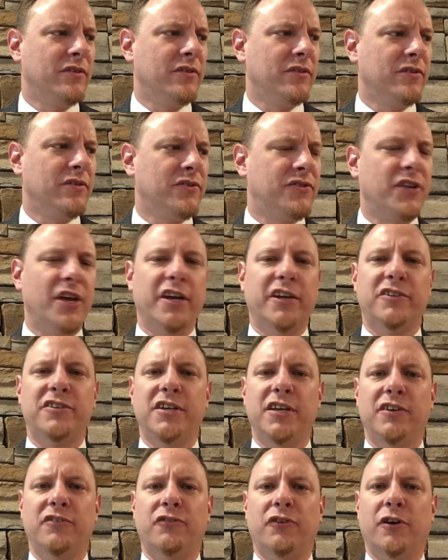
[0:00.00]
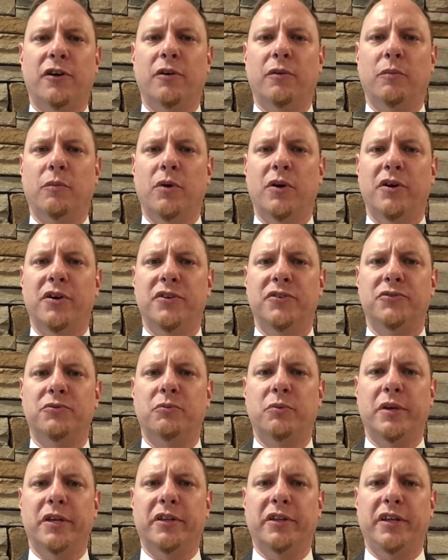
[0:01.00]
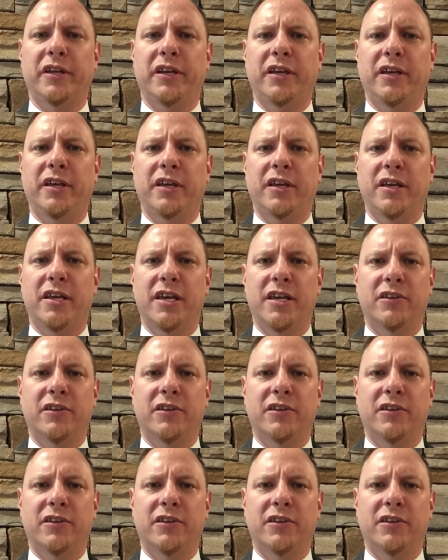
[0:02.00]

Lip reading: psych teacher was really